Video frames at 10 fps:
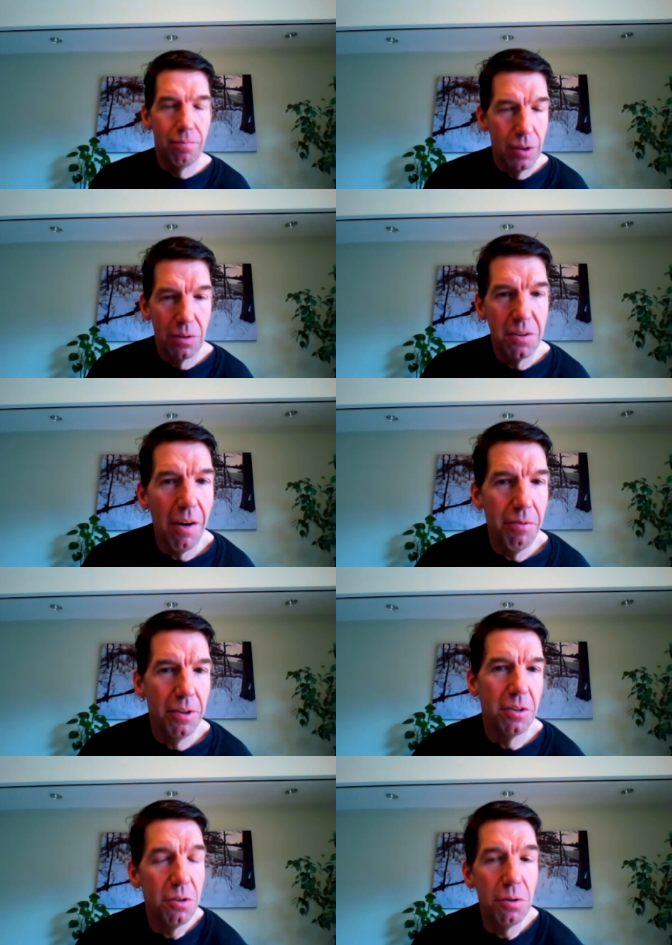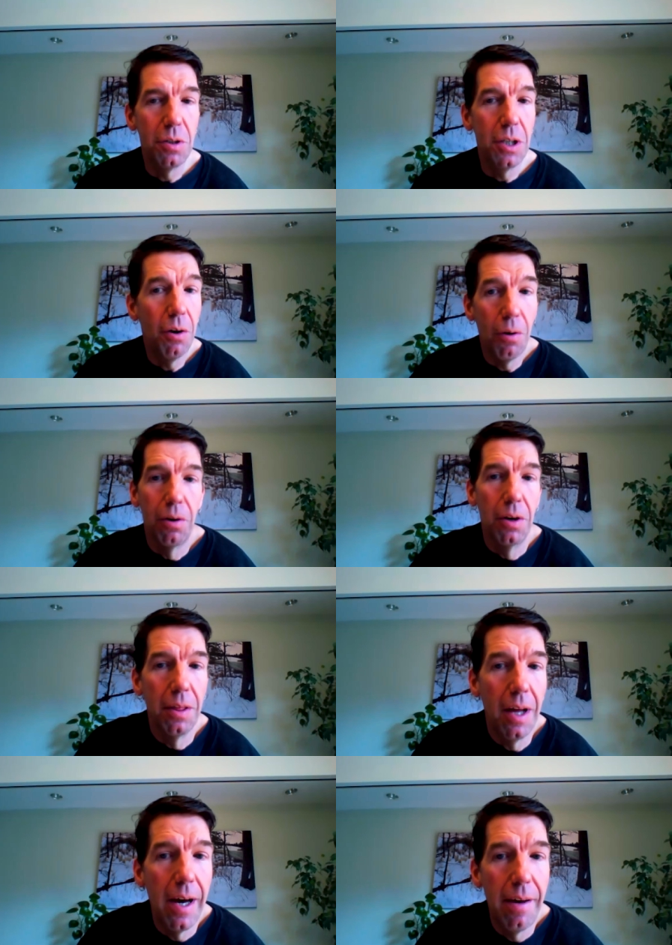yourself in the studio or in
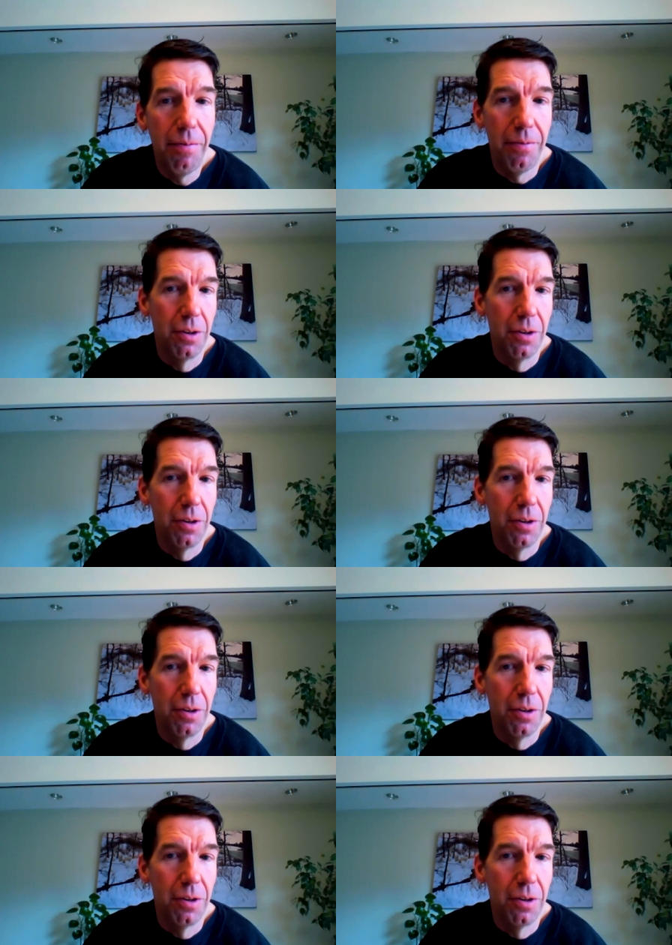life